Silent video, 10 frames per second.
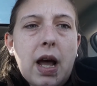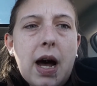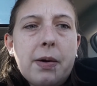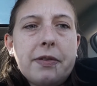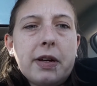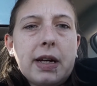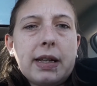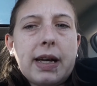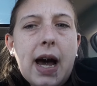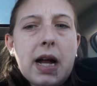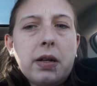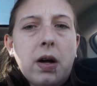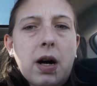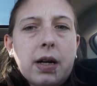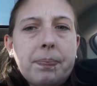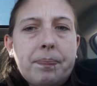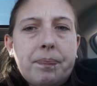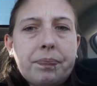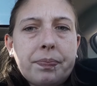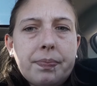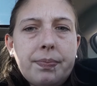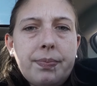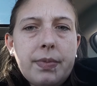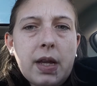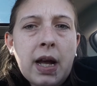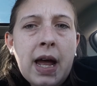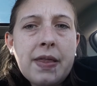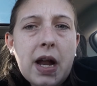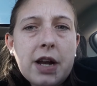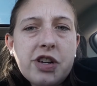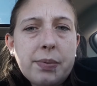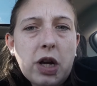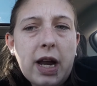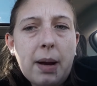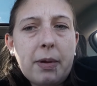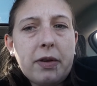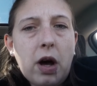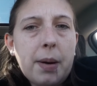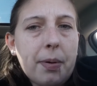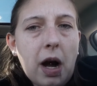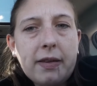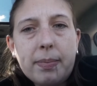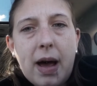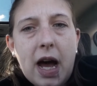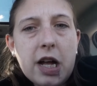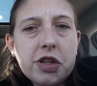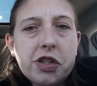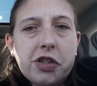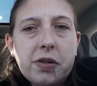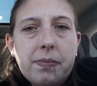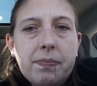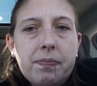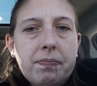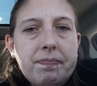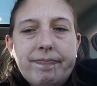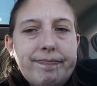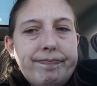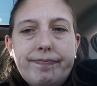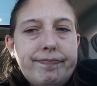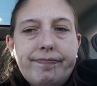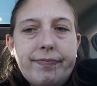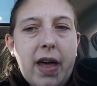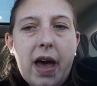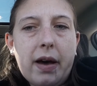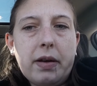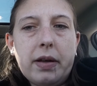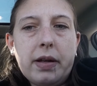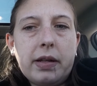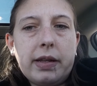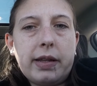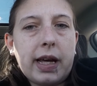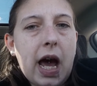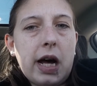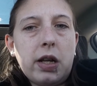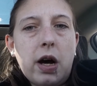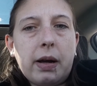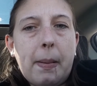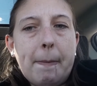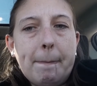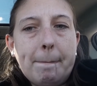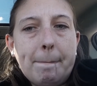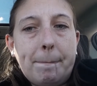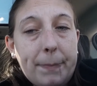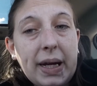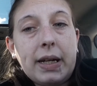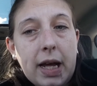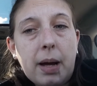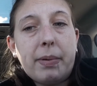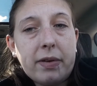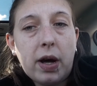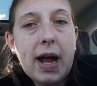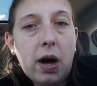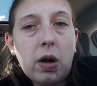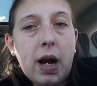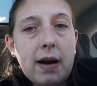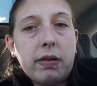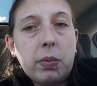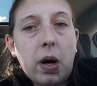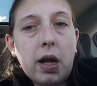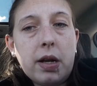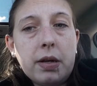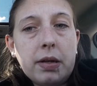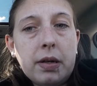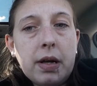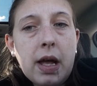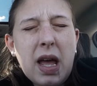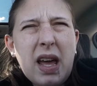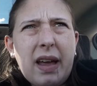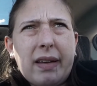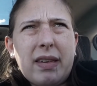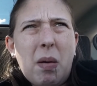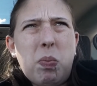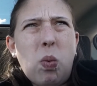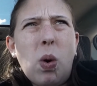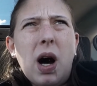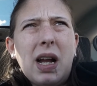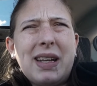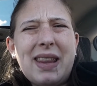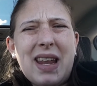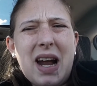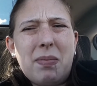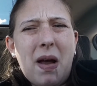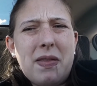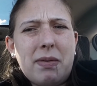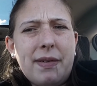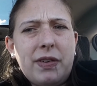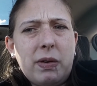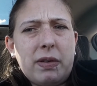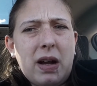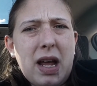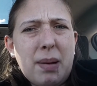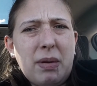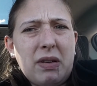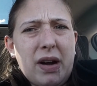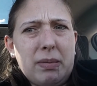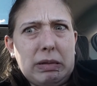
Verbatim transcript: I was looking at the catalog, and then I jumped on Amazon and price matched. Nah. The catalog beat Amazon out on every one except one. And then I read the reviews on Amazon.